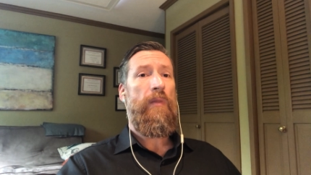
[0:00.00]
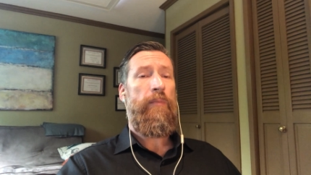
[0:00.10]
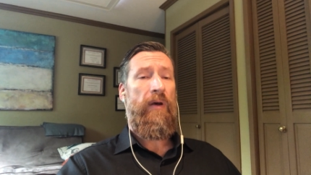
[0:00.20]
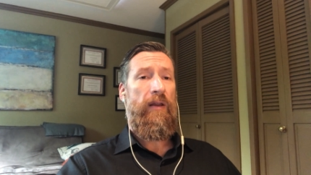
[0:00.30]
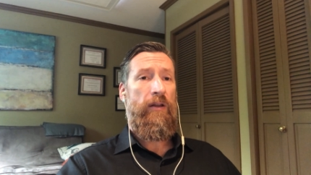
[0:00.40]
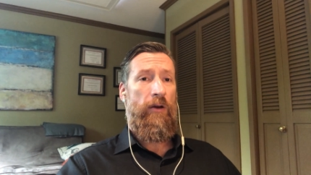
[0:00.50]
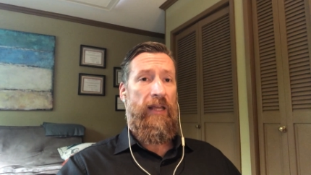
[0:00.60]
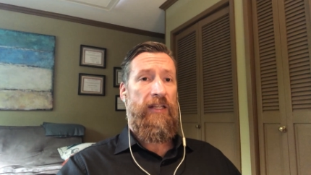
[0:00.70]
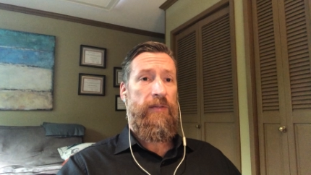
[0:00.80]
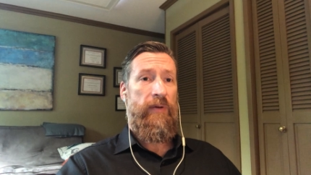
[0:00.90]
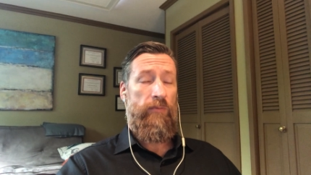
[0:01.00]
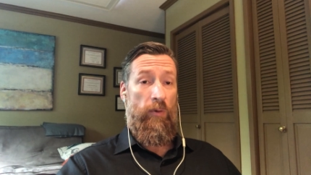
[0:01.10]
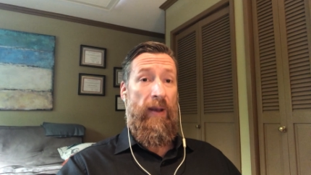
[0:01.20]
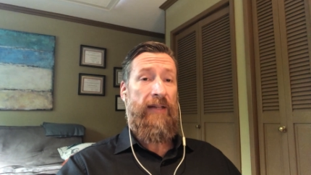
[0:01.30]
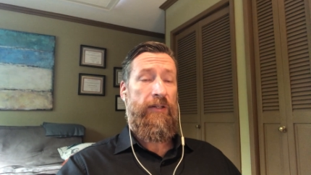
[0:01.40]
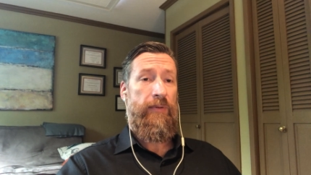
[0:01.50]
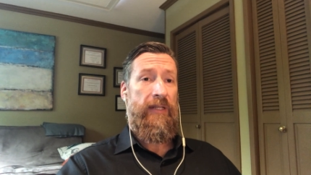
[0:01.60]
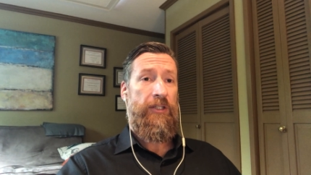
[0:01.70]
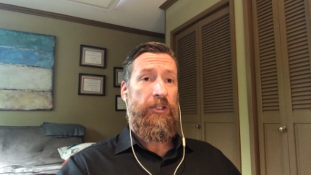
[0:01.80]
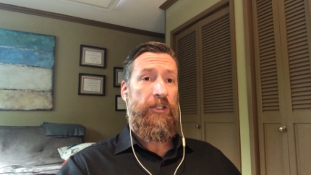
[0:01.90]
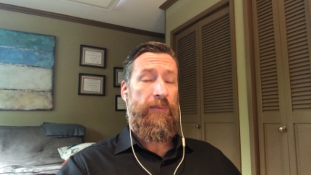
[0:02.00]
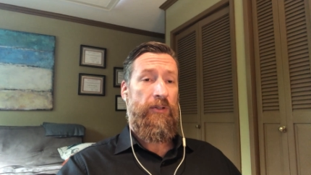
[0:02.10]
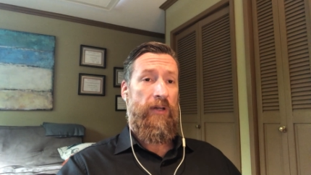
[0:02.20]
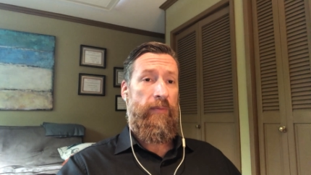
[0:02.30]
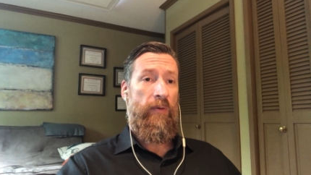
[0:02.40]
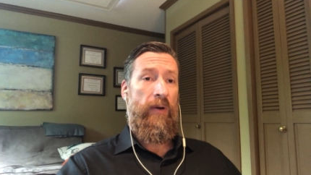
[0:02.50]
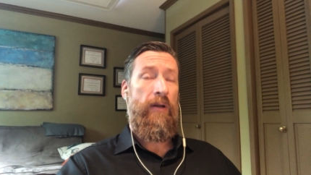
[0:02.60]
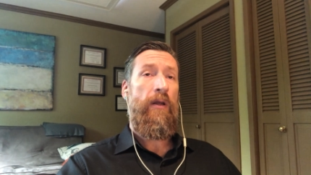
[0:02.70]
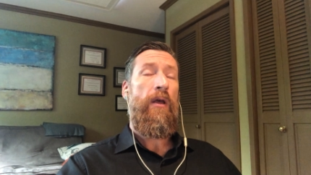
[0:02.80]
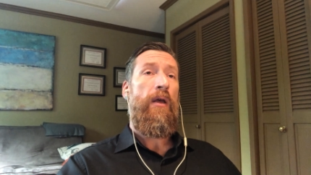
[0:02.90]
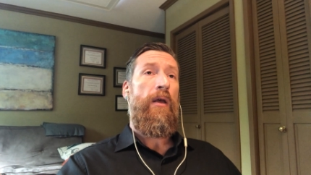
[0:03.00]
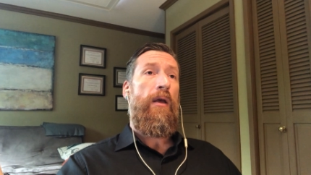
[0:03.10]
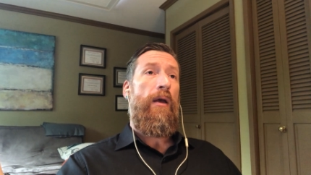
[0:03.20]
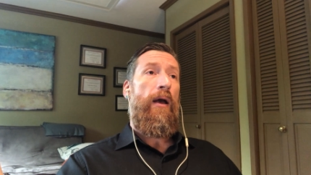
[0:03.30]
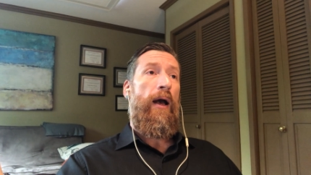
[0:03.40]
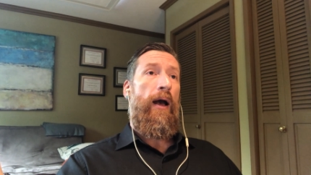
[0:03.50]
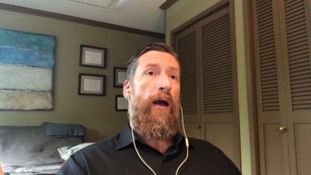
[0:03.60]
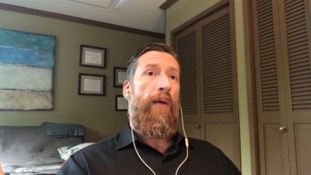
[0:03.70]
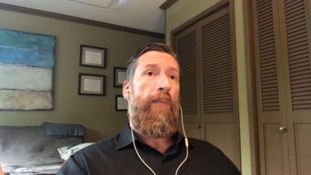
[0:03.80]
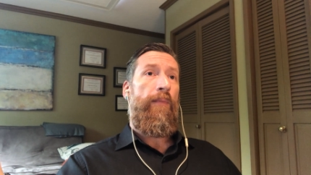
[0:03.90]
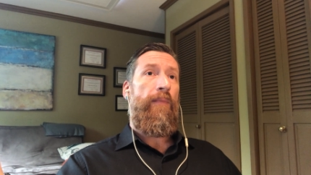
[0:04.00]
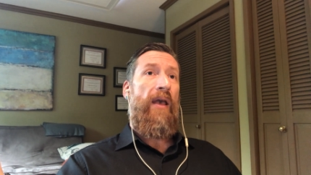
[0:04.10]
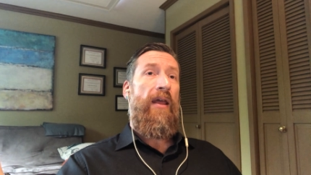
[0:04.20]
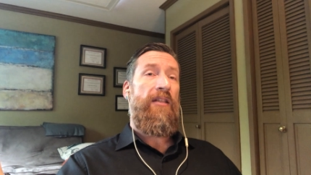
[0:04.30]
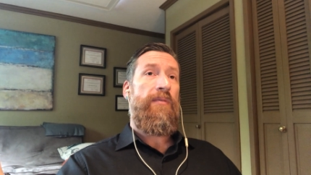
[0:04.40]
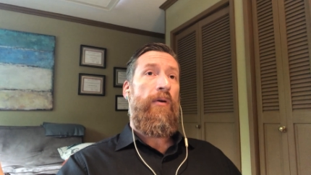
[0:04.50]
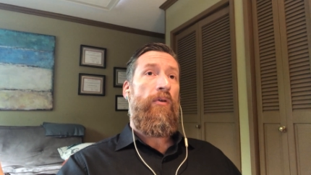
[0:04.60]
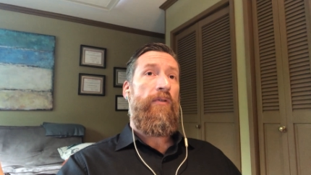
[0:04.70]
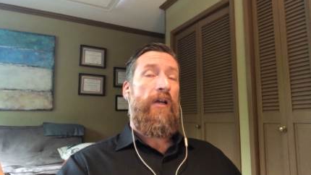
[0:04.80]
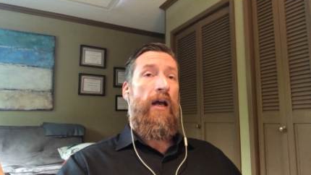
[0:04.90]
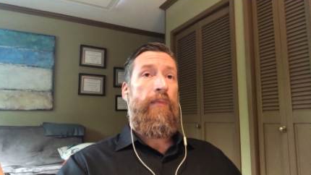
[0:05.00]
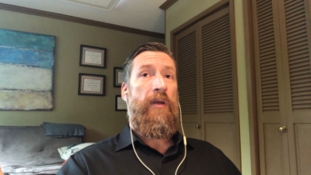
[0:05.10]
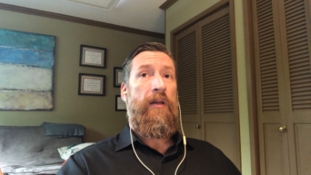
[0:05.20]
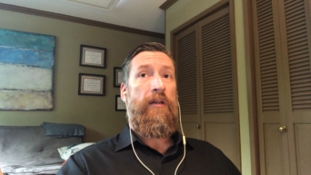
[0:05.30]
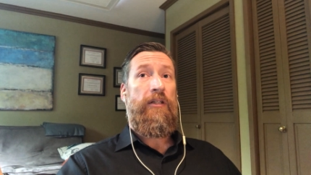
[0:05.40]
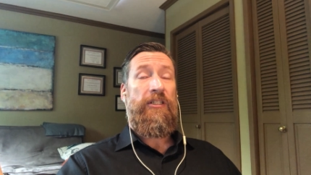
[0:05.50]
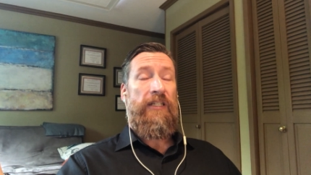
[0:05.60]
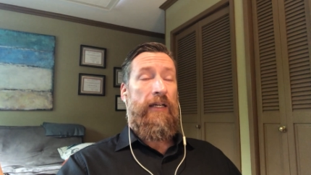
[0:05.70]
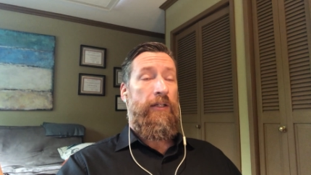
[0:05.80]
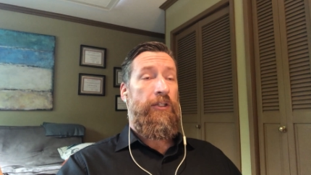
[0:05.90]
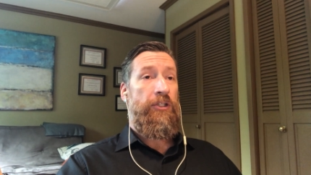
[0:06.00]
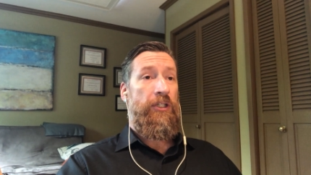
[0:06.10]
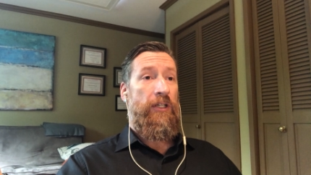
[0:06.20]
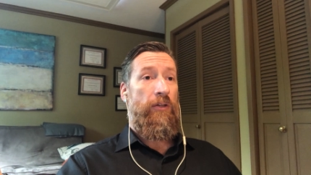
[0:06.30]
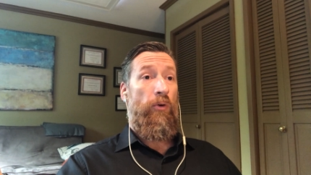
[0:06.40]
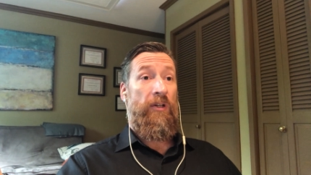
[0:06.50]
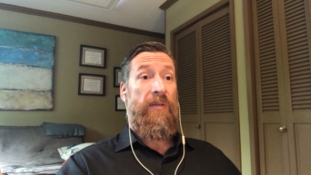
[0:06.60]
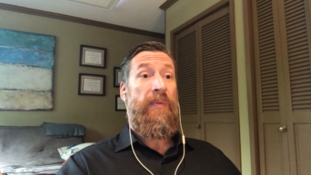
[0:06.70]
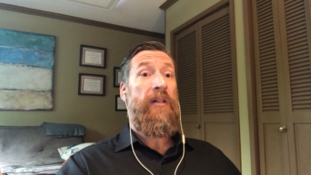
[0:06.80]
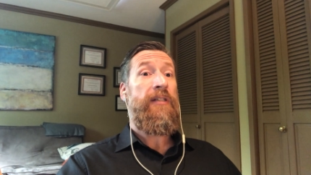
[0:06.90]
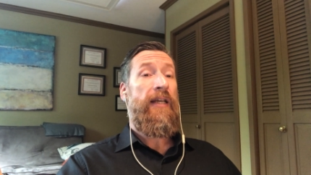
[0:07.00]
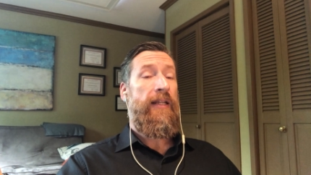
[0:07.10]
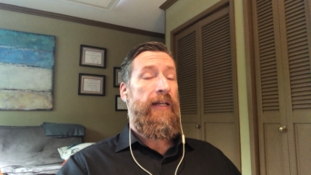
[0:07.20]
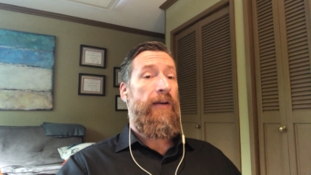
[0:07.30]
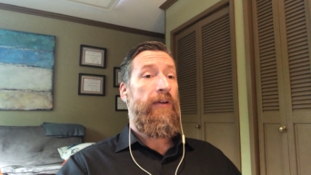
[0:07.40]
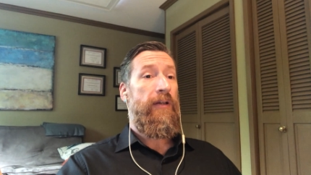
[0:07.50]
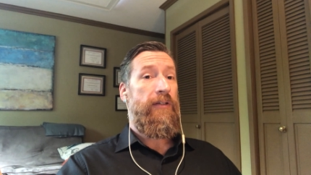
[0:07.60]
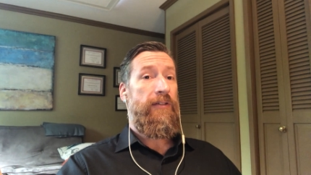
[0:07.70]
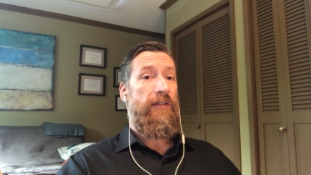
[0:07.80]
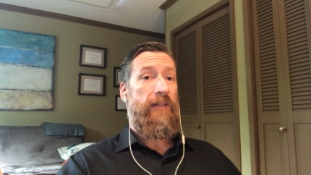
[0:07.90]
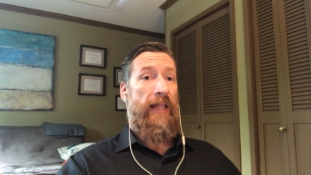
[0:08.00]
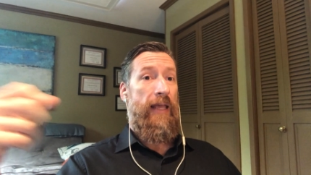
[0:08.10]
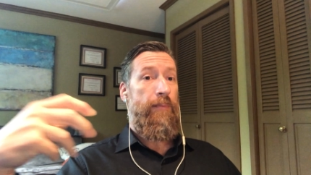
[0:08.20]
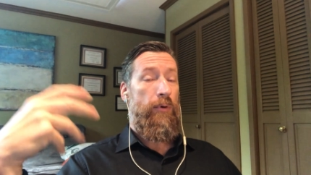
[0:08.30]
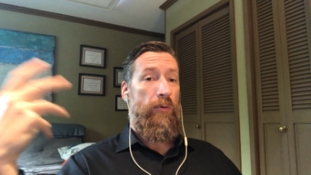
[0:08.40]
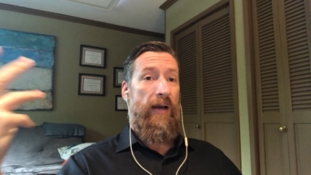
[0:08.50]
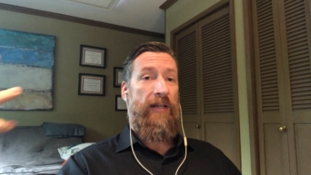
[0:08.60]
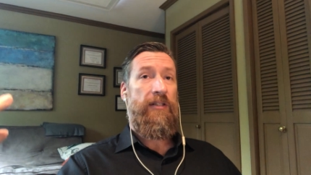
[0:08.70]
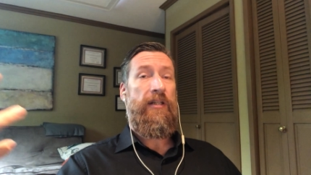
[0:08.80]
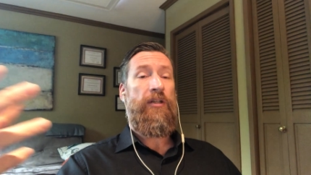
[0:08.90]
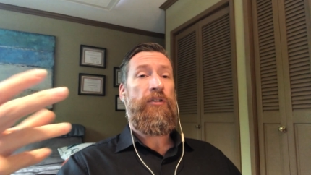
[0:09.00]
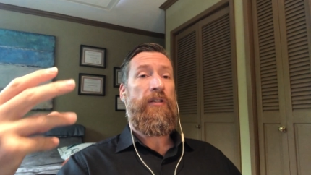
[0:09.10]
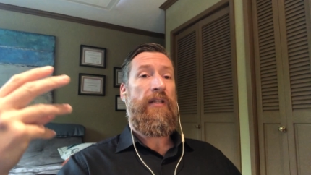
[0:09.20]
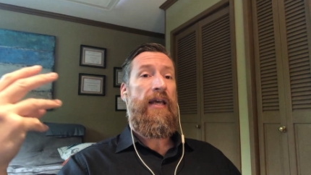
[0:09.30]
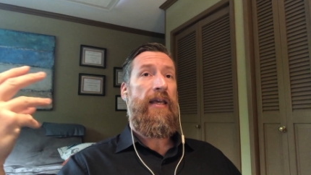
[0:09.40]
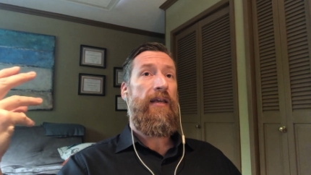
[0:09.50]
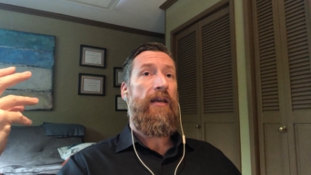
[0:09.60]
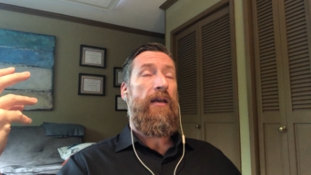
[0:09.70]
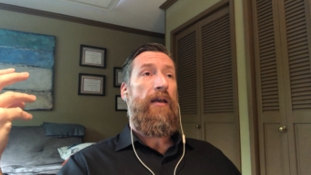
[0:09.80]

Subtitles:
But, intimate romantic relationships are number one. And it's about overcoming challenging or debilitating areas like procrastination, like